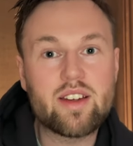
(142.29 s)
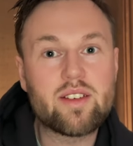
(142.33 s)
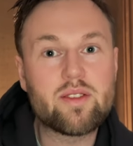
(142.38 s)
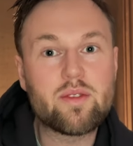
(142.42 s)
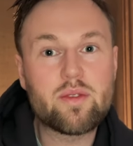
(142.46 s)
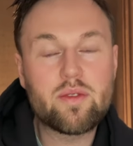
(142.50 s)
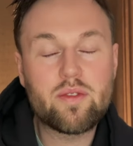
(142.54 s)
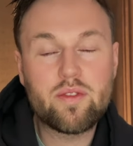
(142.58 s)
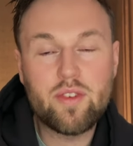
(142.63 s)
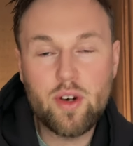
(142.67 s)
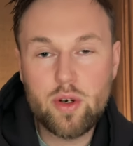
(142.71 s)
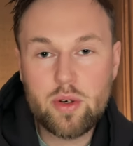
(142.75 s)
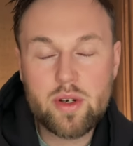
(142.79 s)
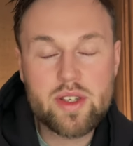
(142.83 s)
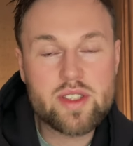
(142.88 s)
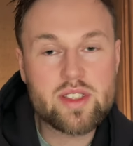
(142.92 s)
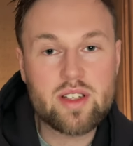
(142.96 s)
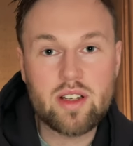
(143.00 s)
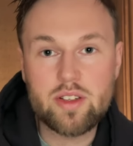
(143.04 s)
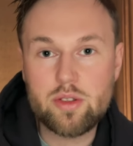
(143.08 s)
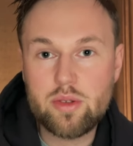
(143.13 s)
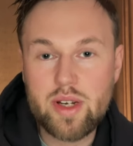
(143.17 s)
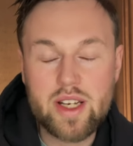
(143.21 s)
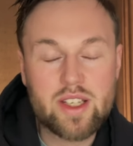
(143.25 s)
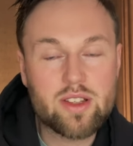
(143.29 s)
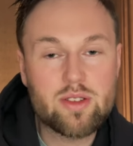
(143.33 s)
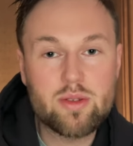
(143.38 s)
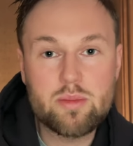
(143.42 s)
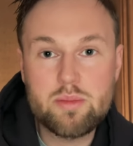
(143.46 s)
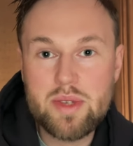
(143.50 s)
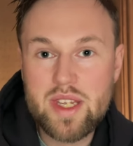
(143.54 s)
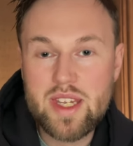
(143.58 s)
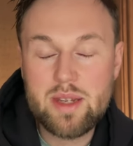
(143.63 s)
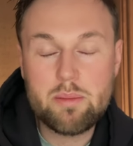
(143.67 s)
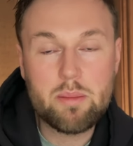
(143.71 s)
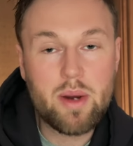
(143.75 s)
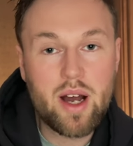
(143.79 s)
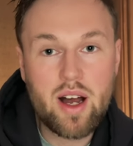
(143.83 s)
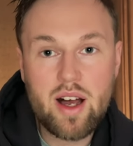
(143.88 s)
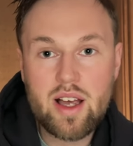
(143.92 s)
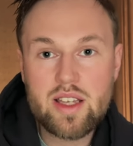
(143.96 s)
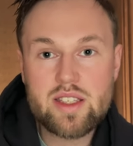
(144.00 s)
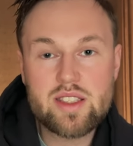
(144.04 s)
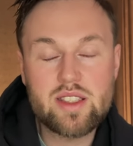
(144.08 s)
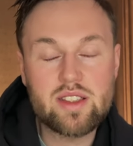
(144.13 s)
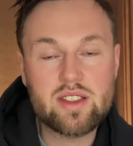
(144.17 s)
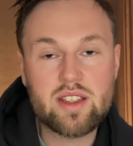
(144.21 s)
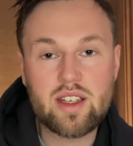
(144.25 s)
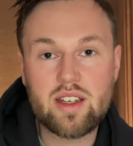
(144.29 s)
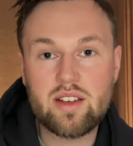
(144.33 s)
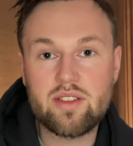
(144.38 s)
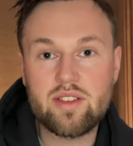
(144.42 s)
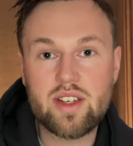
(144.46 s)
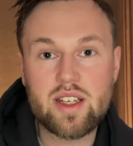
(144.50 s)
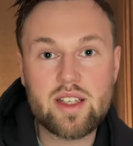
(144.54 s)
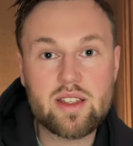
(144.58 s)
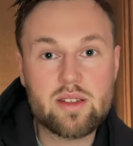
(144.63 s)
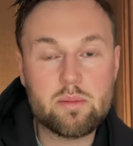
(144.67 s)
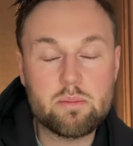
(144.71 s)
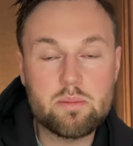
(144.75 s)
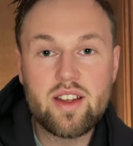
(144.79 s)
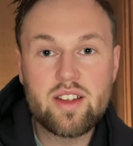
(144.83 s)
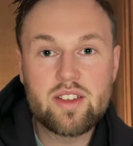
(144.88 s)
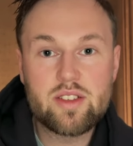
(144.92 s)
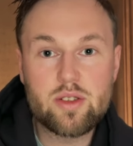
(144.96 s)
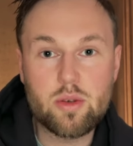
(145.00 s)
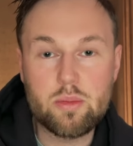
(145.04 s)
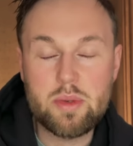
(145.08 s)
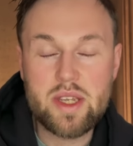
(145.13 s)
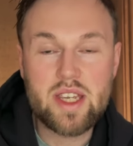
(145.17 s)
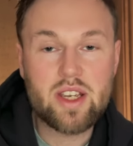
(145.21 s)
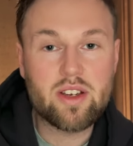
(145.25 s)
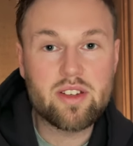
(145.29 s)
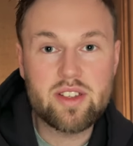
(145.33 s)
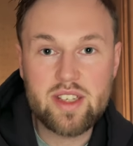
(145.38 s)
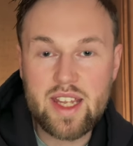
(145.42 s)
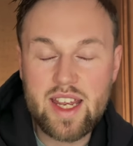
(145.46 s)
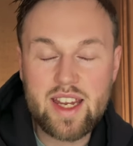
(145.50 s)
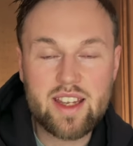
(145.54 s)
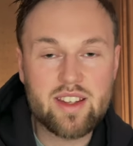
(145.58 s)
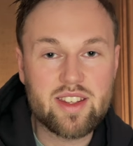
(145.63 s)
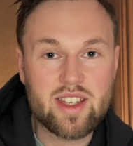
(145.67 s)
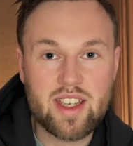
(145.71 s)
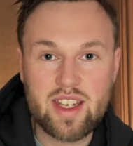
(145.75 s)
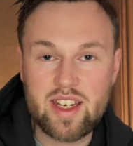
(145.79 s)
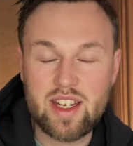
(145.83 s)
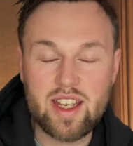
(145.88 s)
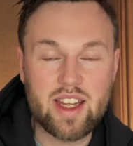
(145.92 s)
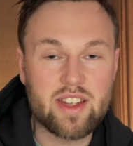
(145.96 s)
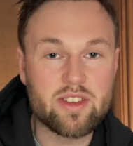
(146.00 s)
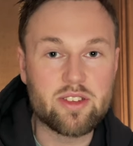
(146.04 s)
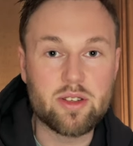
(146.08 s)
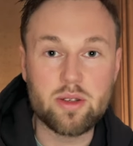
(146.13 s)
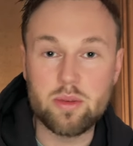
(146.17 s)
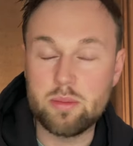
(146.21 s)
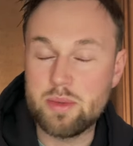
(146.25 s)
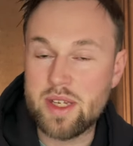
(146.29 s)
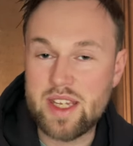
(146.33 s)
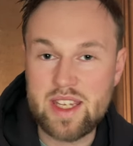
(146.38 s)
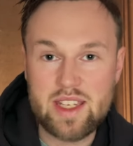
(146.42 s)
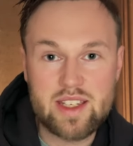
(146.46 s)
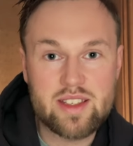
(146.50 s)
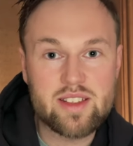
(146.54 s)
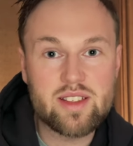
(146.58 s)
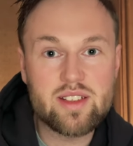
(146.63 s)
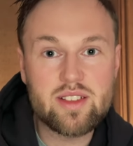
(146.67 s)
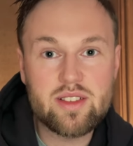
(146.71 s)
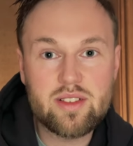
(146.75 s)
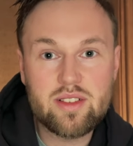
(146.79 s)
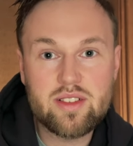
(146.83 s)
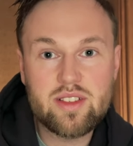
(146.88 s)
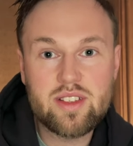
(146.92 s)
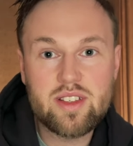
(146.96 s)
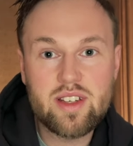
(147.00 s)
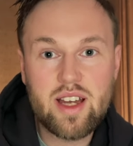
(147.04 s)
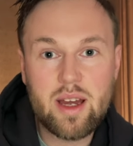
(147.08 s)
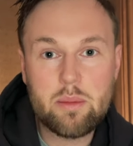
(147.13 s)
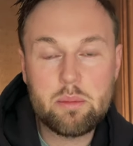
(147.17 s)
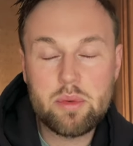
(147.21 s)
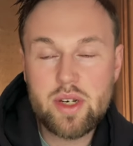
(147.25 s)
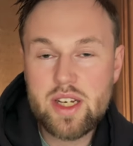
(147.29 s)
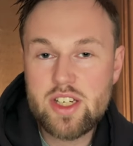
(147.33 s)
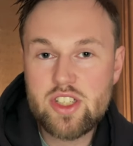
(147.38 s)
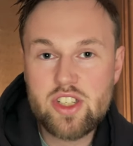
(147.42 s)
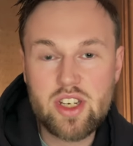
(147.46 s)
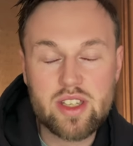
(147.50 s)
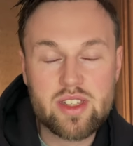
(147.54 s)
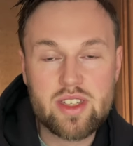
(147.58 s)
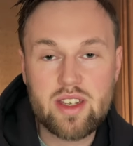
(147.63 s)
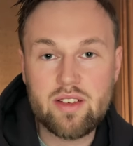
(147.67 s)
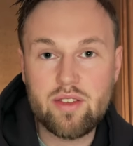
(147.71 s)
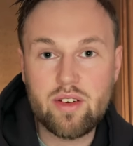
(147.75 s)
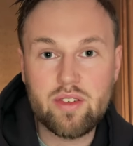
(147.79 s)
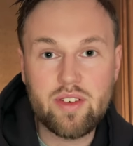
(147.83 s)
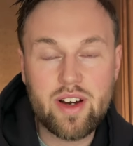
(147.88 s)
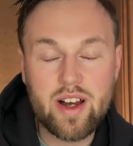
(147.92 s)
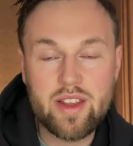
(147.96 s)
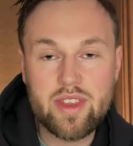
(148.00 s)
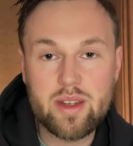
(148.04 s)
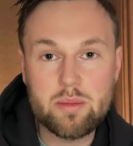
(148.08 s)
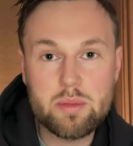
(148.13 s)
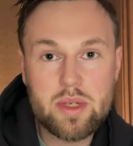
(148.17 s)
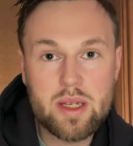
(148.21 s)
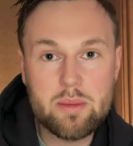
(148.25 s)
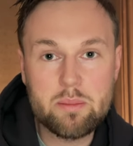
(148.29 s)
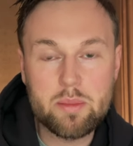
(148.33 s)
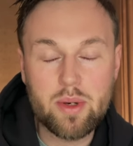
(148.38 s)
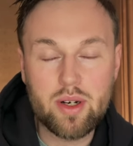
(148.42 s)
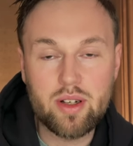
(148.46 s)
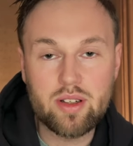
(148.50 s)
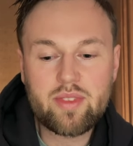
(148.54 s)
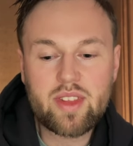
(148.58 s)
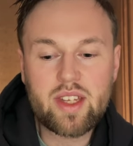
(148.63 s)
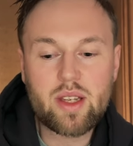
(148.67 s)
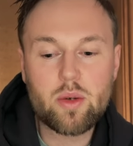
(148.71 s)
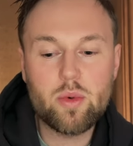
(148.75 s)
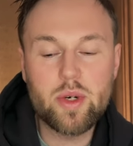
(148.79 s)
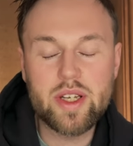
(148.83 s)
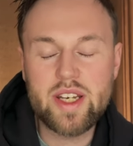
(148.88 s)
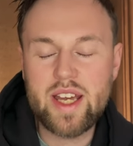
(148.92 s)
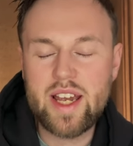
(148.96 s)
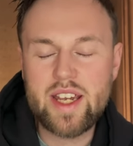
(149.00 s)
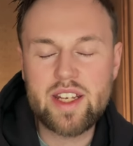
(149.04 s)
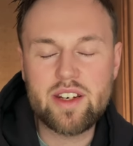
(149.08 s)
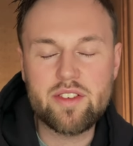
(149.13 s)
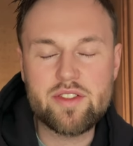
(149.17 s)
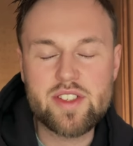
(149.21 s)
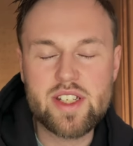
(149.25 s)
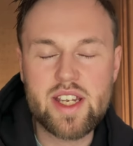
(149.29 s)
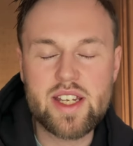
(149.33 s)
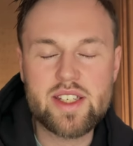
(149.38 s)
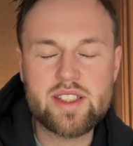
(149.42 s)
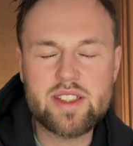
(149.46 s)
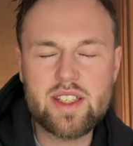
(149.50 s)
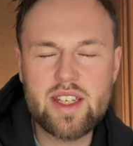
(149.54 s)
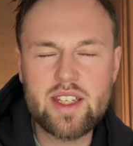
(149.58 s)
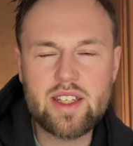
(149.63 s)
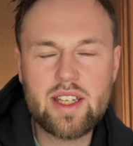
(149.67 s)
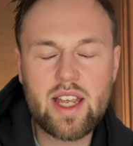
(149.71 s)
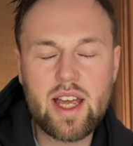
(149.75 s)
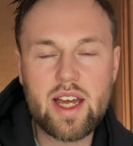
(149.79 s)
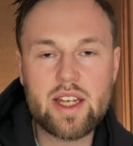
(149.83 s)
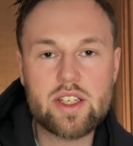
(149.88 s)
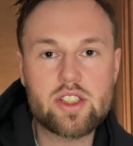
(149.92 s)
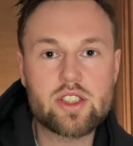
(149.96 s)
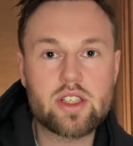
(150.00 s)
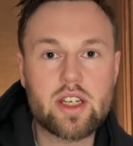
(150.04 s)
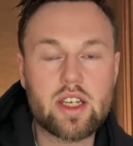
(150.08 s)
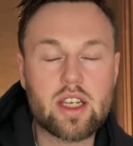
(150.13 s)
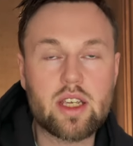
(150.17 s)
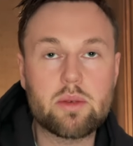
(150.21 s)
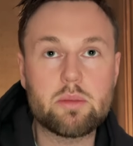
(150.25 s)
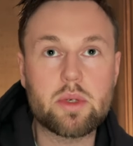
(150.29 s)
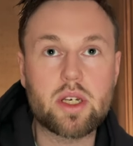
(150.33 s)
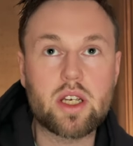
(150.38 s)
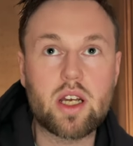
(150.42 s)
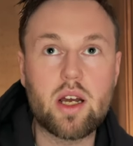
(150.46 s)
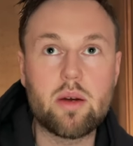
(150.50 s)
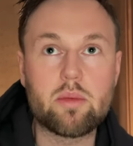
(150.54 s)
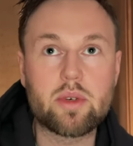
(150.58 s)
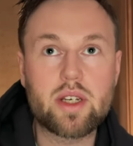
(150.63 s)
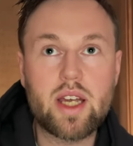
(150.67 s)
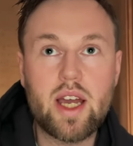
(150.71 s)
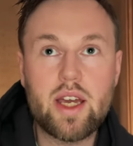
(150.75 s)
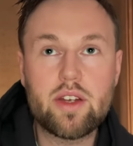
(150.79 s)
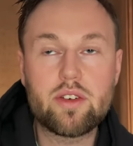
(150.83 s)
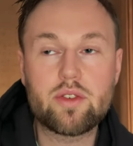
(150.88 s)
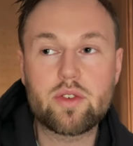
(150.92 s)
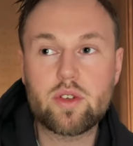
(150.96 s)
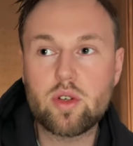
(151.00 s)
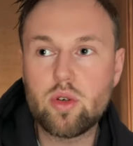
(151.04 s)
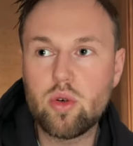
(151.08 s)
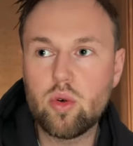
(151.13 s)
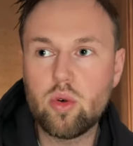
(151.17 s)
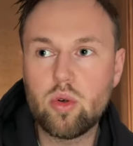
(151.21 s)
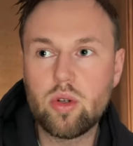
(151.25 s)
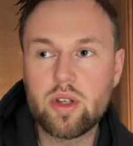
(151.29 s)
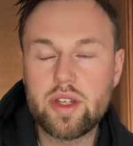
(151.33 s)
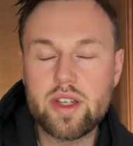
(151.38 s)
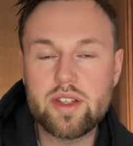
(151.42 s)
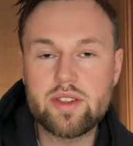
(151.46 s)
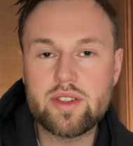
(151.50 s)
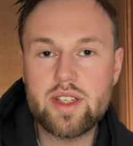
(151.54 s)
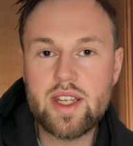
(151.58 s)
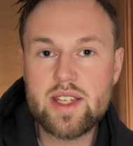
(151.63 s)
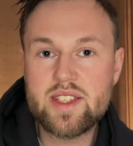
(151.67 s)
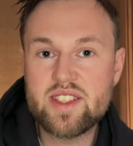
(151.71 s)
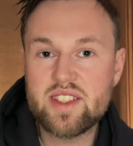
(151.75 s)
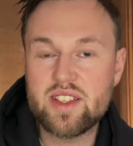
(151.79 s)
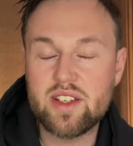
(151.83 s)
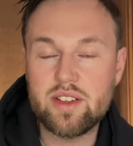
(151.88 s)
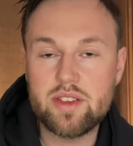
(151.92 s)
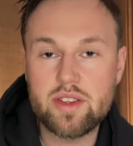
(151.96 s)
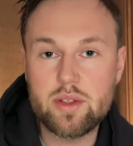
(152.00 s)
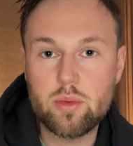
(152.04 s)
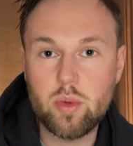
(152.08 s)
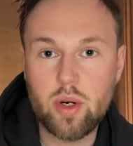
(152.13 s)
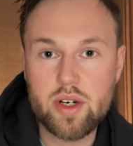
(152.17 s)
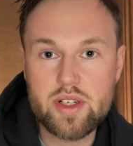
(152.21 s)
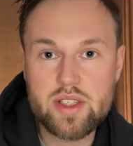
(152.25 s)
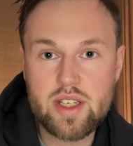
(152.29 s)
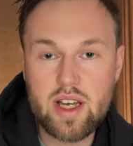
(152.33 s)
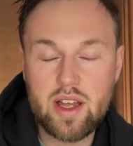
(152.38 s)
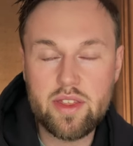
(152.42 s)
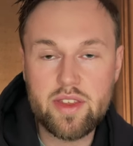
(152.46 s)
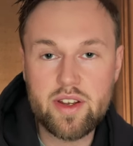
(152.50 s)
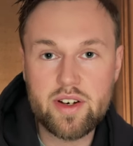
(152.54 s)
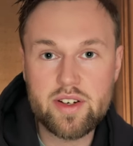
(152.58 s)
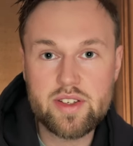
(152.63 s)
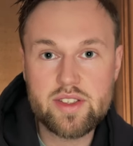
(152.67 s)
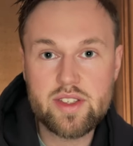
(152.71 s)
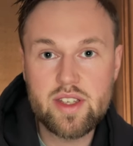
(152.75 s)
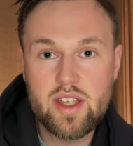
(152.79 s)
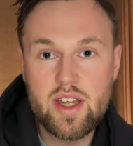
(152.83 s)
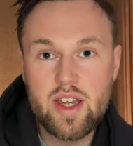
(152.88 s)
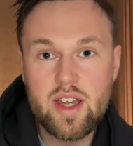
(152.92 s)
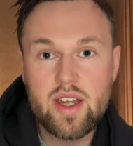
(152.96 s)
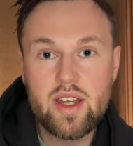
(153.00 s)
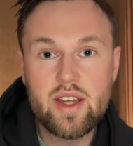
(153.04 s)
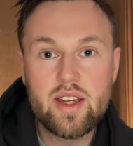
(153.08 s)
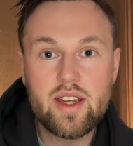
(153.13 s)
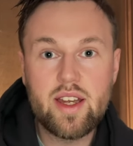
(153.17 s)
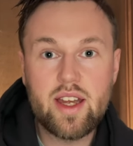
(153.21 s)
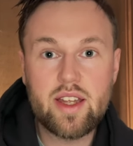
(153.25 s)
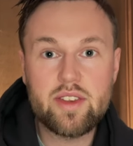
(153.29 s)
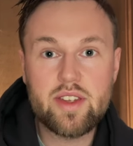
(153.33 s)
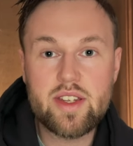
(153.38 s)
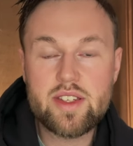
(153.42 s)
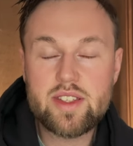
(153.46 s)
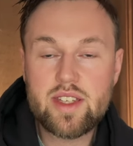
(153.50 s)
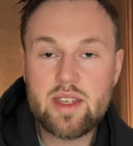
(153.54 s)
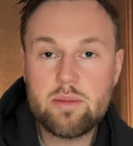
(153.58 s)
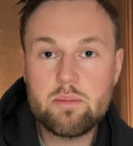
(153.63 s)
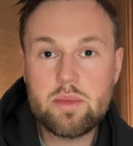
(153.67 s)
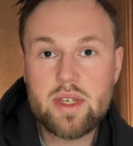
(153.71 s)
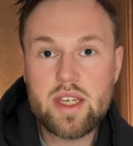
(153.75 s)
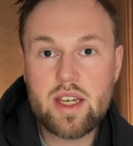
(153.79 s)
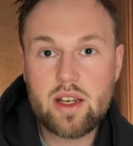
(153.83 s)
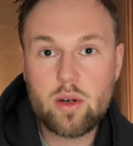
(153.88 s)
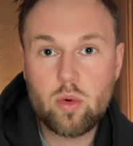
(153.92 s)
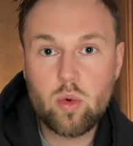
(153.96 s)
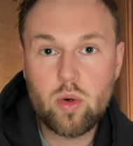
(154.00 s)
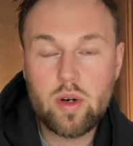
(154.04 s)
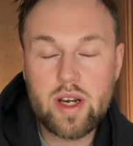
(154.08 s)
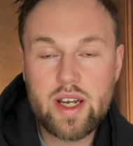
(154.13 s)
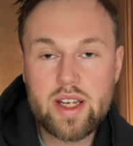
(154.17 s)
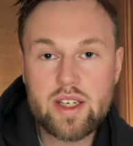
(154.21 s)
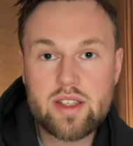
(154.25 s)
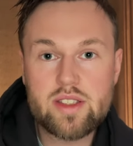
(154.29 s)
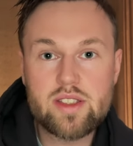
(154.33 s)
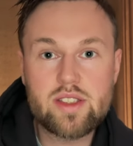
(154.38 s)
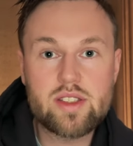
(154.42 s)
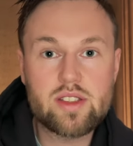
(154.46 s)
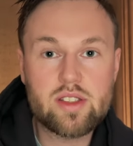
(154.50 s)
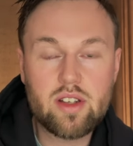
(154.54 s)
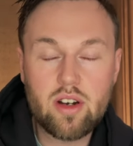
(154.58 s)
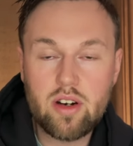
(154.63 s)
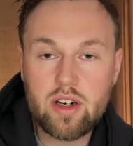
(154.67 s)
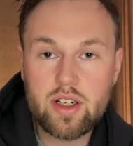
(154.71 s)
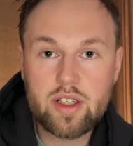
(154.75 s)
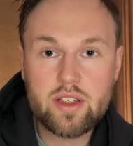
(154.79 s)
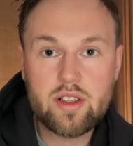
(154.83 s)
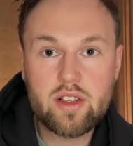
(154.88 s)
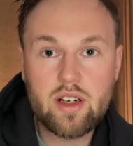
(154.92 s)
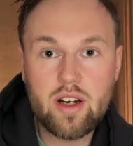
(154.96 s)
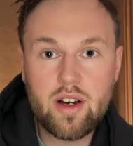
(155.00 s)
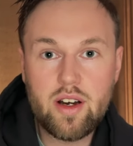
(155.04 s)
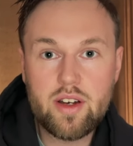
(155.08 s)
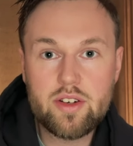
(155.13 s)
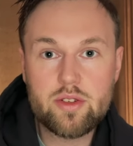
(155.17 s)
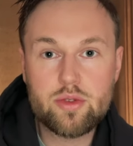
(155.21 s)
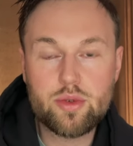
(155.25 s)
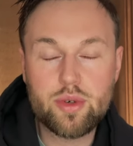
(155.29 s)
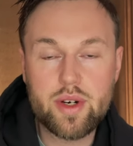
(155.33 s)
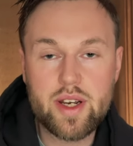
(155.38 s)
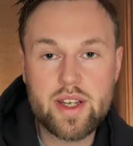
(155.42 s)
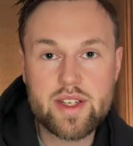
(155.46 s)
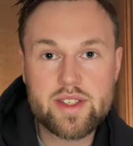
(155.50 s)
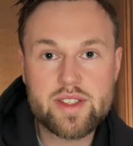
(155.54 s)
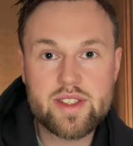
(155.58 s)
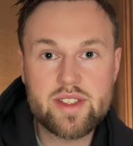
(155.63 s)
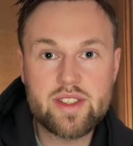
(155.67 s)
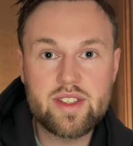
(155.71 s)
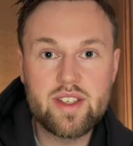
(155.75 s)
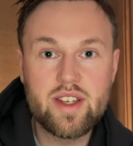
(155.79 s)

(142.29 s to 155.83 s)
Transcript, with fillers: focused on trying to be positive and to be connecting and to be appreciative of other people. When I N F Js detach, they can become kind of cold and distant towards others. And this can be a quite stark contrast.